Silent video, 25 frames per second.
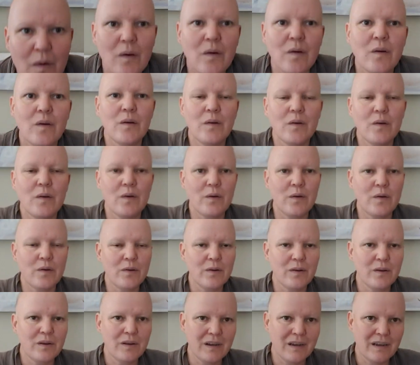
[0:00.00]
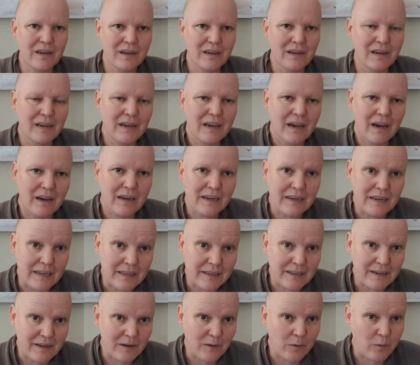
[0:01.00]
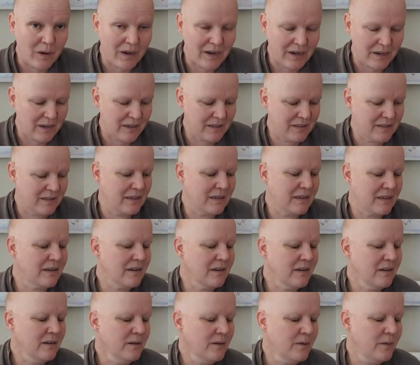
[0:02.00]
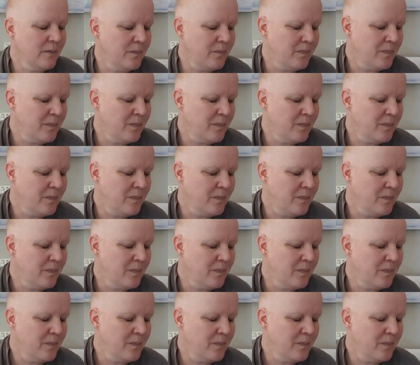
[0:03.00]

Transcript: Or Aknitak 1 Katinka.